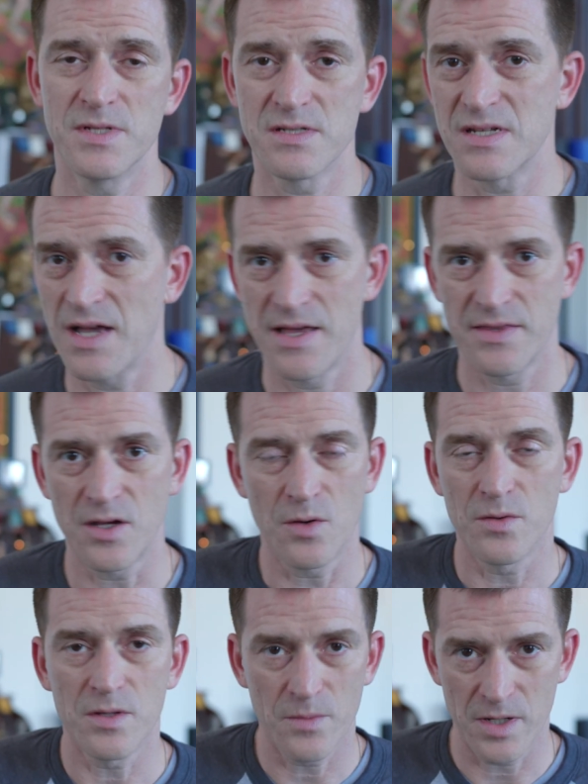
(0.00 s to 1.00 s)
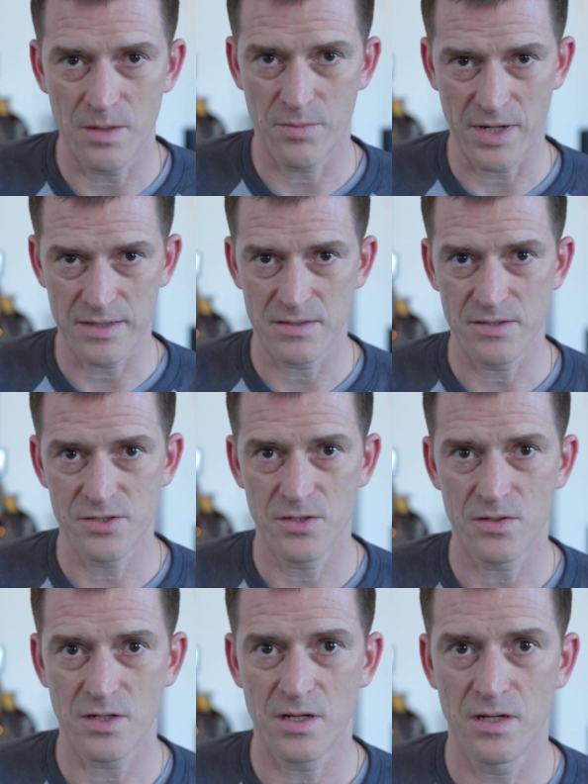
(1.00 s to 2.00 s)
is not the only way to practice
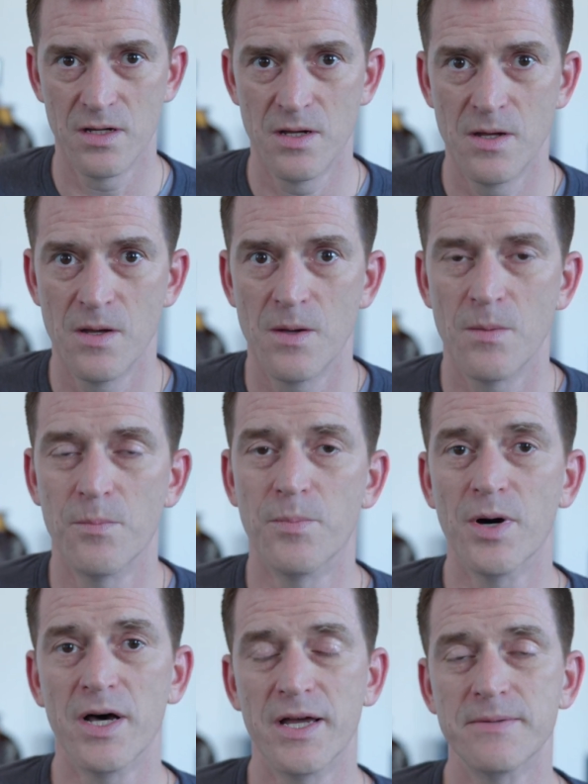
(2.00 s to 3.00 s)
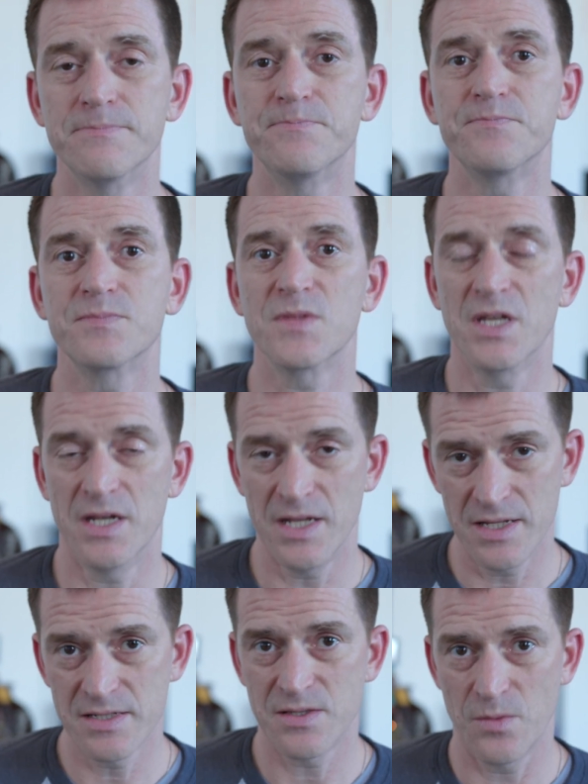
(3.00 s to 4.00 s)
yoga, but it
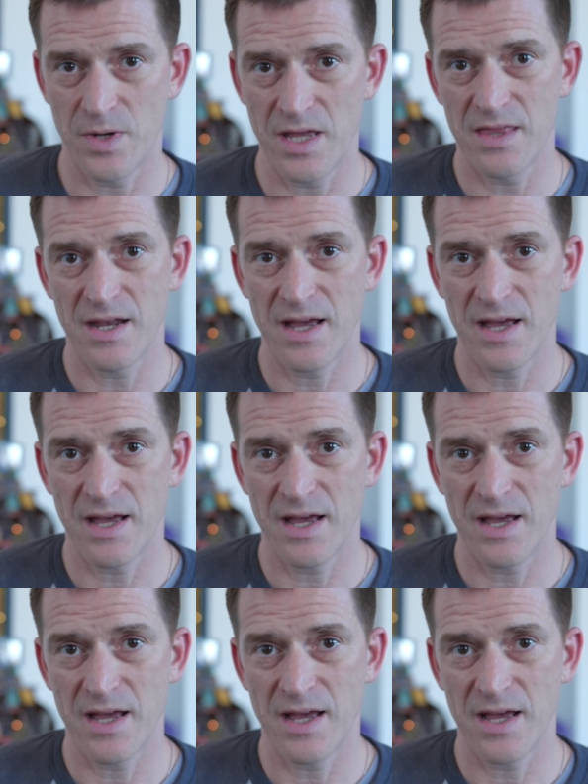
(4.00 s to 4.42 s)
is the way that